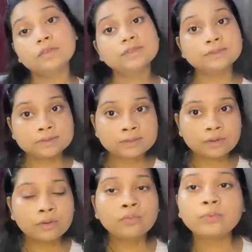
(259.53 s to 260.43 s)

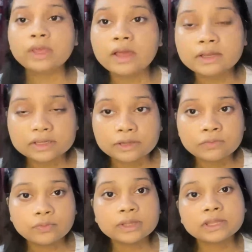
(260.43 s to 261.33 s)
So we are
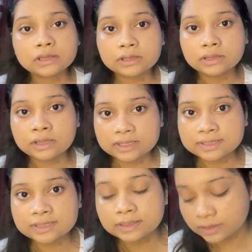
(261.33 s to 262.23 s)
done with
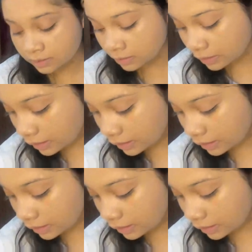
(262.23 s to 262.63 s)
concealer.